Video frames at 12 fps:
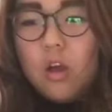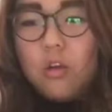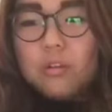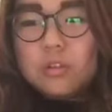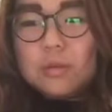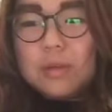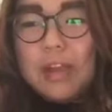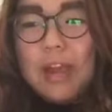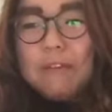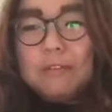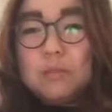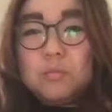Also, we
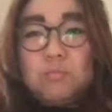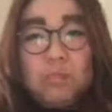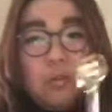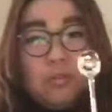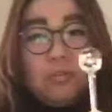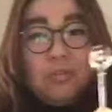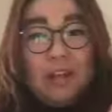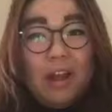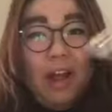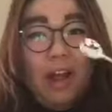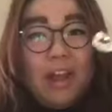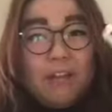have spoon.
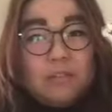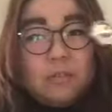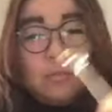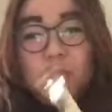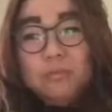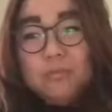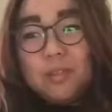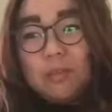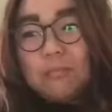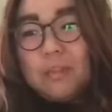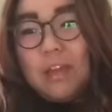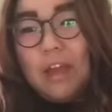I have spoon
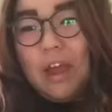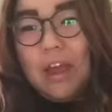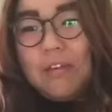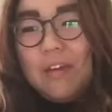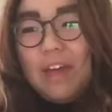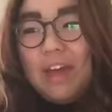sometimes.